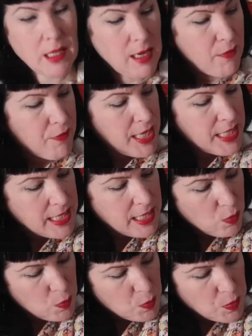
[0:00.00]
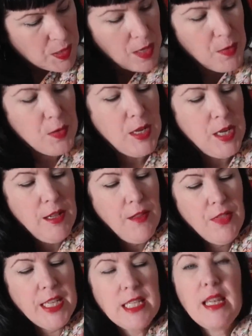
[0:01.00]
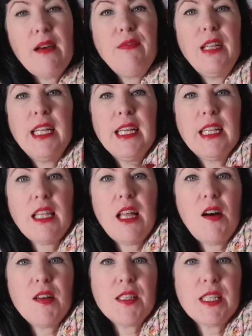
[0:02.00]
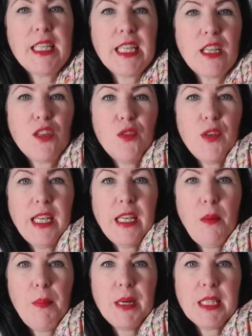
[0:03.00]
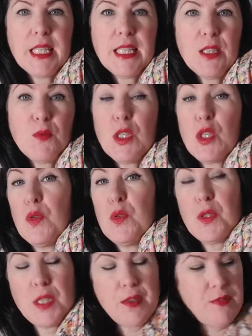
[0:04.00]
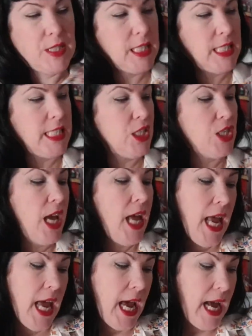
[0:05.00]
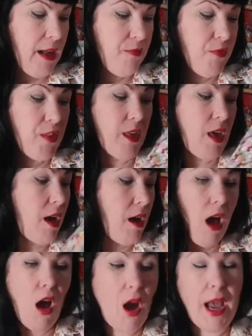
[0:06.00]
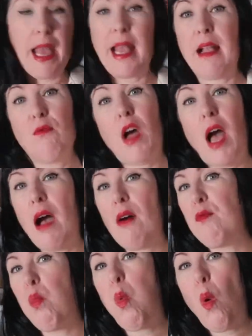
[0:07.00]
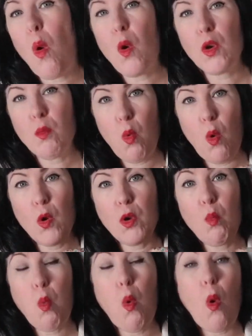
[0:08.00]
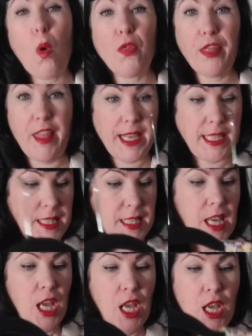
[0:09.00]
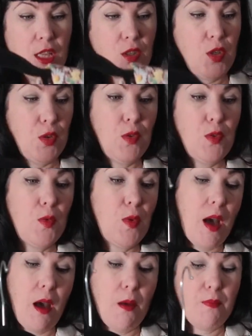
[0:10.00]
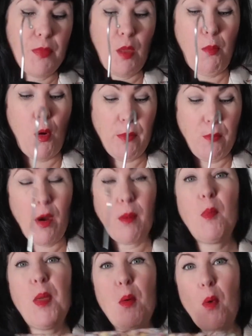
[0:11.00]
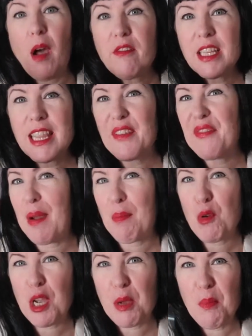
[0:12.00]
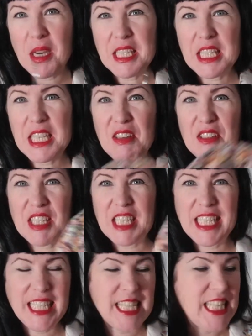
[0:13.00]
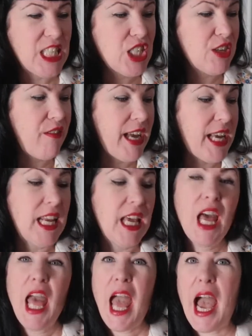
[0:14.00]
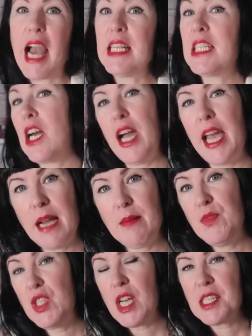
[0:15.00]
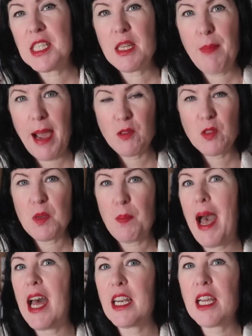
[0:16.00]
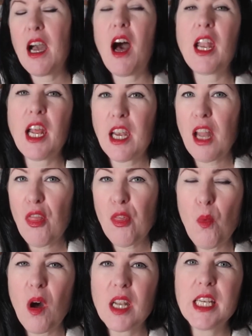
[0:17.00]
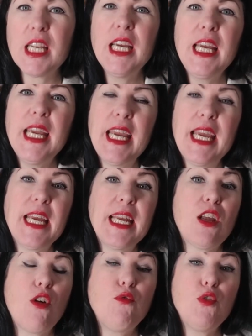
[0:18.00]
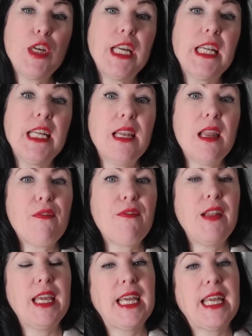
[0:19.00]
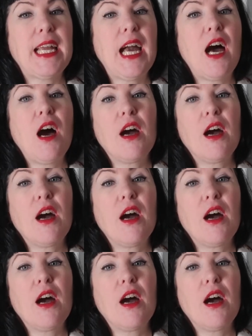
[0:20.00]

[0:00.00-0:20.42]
love this. And also these lovely little arsenic green buttons, which are also vintage. And I have worn and worn this to the point where I'm a bit worried the fabric might start to disintegrate, and I am just about to pattern cut another one in a really lovely